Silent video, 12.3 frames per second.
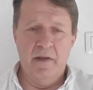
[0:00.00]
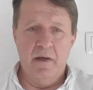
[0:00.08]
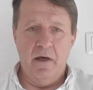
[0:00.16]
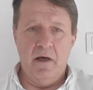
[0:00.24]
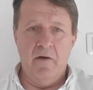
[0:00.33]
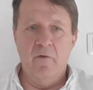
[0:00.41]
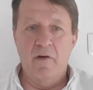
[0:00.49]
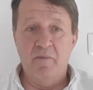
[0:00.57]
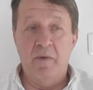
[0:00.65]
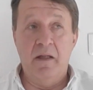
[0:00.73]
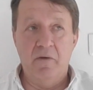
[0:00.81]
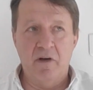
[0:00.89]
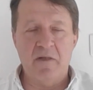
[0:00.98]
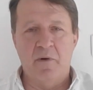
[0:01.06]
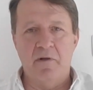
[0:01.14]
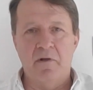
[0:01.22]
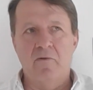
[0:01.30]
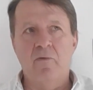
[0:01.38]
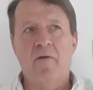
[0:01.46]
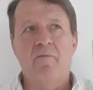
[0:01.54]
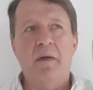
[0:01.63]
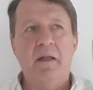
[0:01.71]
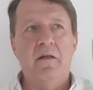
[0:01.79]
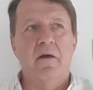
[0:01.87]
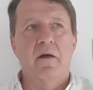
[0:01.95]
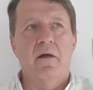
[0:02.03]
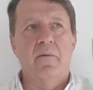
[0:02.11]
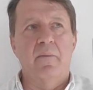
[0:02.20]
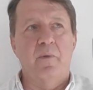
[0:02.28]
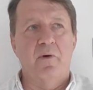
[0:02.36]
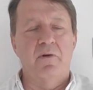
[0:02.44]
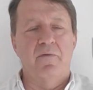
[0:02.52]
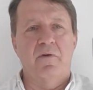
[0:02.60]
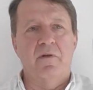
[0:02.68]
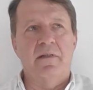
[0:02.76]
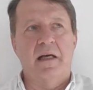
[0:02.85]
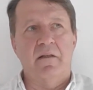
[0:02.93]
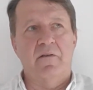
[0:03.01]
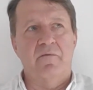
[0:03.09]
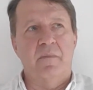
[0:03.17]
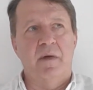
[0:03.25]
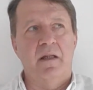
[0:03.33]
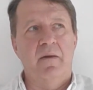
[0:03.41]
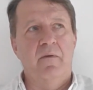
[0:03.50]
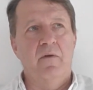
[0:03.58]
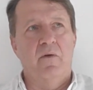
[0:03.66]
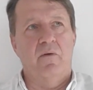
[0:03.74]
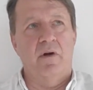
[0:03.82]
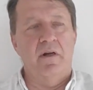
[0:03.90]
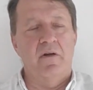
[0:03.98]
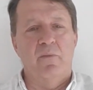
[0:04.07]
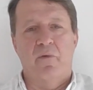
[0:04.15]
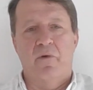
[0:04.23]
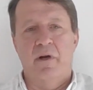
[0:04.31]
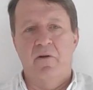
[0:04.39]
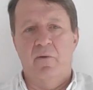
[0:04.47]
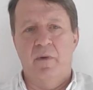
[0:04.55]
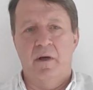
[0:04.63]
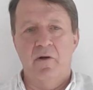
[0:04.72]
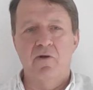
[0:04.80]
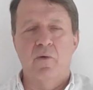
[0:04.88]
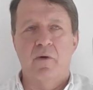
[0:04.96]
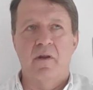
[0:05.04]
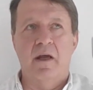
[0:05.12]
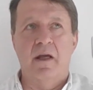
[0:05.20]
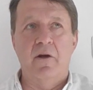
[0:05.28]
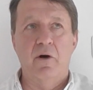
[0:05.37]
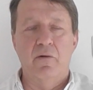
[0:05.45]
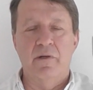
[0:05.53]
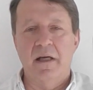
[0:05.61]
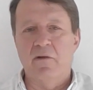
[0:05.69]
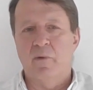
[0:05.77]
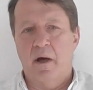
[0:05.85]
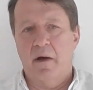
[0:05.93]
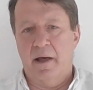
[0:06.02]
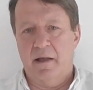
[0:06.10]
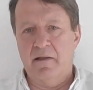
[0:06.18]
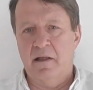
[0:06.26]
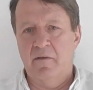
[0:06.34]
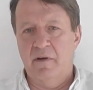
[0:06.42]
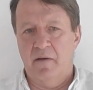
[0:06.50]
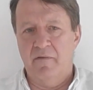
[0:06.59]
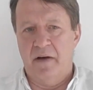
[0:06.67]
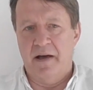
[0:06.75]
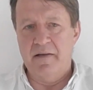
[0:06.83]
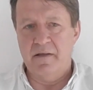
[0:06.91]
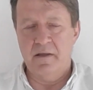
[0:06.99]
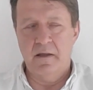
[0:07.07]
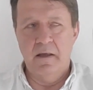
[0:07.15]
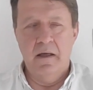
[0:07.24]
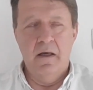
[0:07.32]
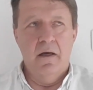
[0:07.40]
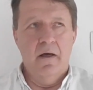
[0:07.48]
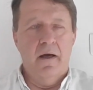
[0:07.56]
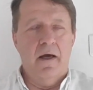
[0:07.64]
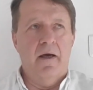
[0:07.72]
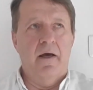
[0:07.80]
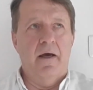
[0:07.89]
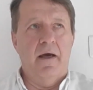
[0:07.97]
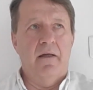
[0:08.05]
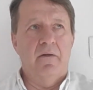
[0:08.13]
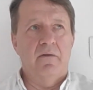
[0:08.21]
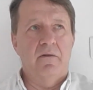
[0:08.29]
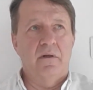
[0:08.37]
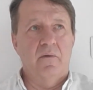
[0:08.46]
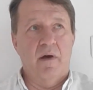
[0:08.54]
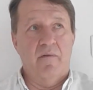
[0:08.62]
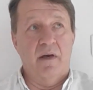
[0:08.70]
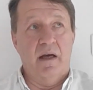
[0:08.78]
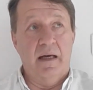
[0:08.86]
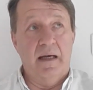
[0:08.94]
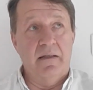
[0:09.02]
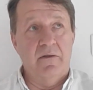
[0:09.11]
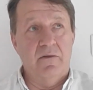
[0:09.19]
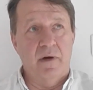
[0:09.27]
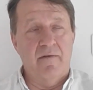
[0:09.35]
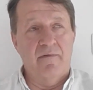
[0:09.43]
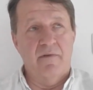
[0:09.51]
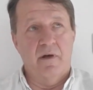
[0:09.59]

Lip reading: And we have been respondent. We have been the point of contact of many Ukrainian operators because they know that we are reacting very fast. and we are very glad to have